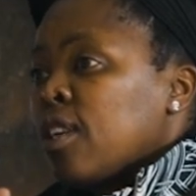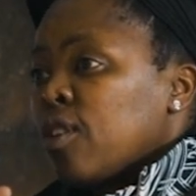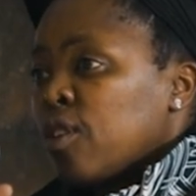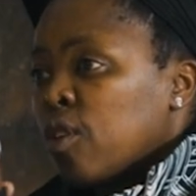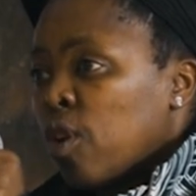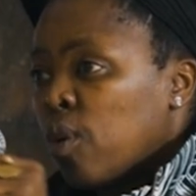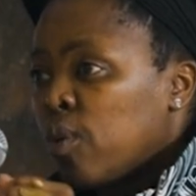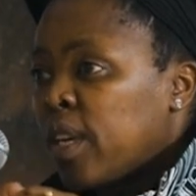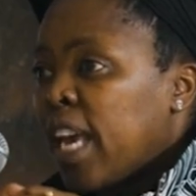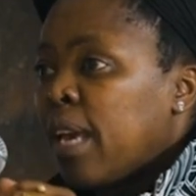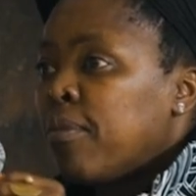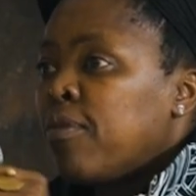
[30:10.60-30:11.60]
you know, who
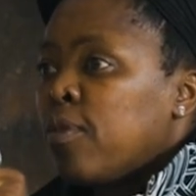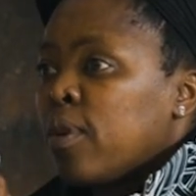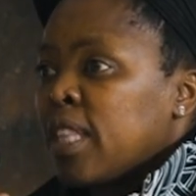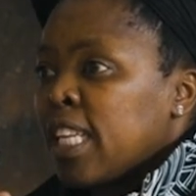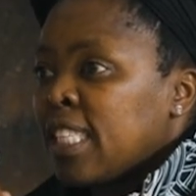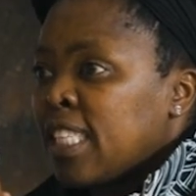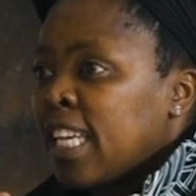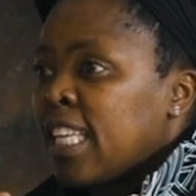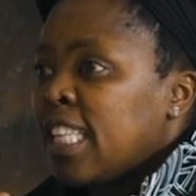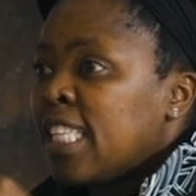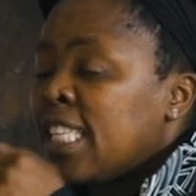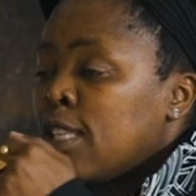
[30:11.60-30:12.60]
came forth and say,
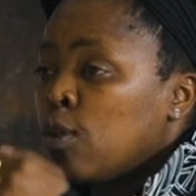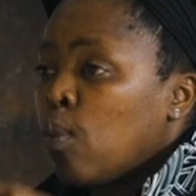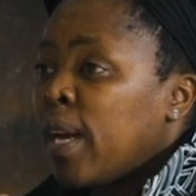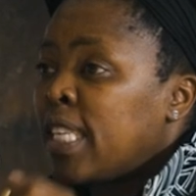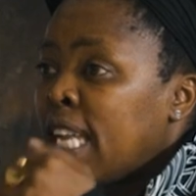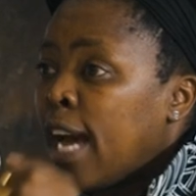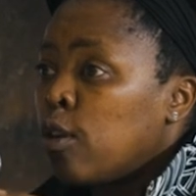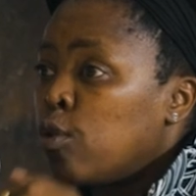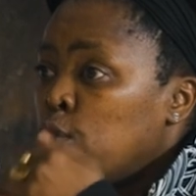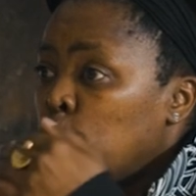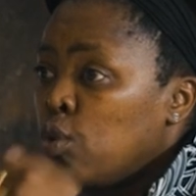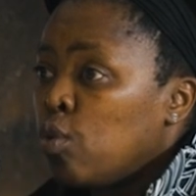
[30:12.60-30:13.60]
this is what I
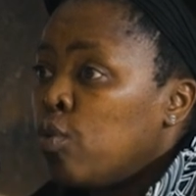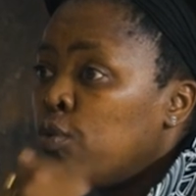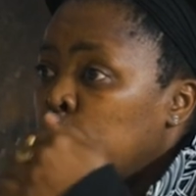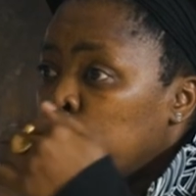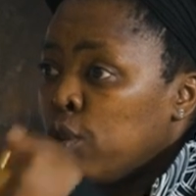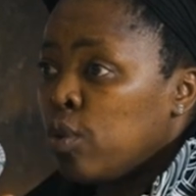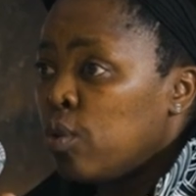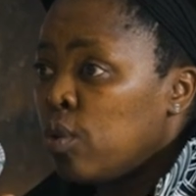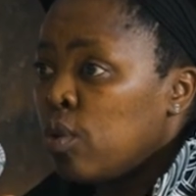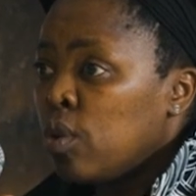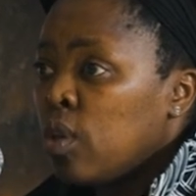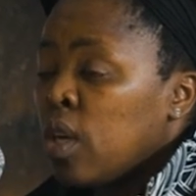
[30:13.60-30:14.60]
could do for
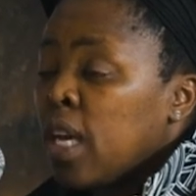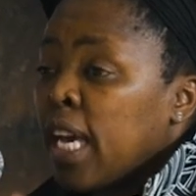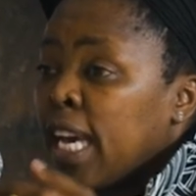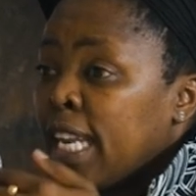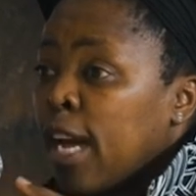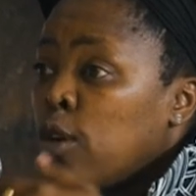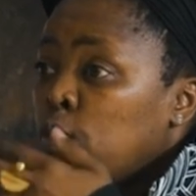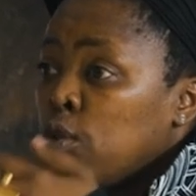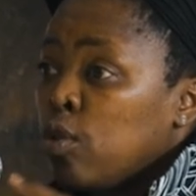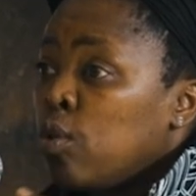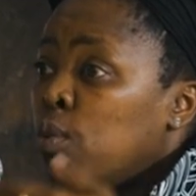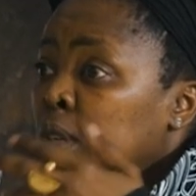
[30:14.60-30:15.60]
you and I
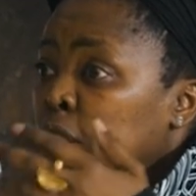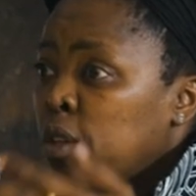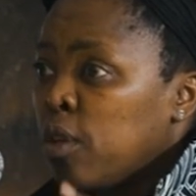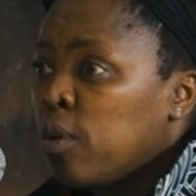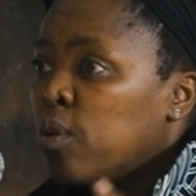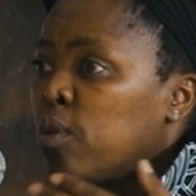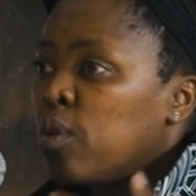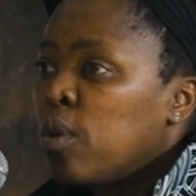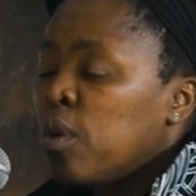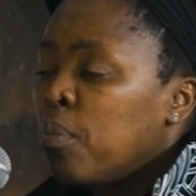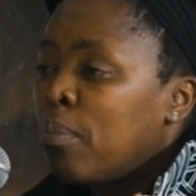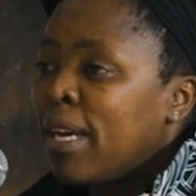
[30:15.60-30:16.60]
could do with you,
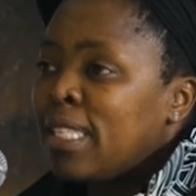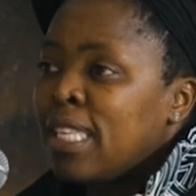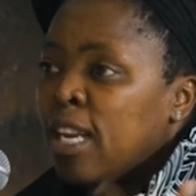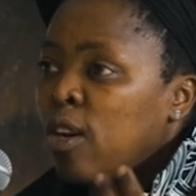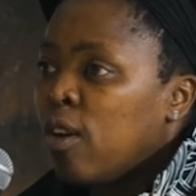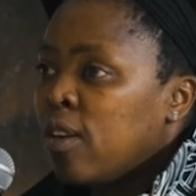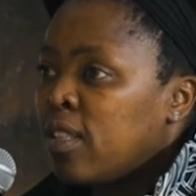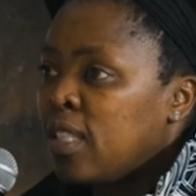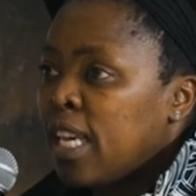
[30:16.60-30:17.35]
meant a lot.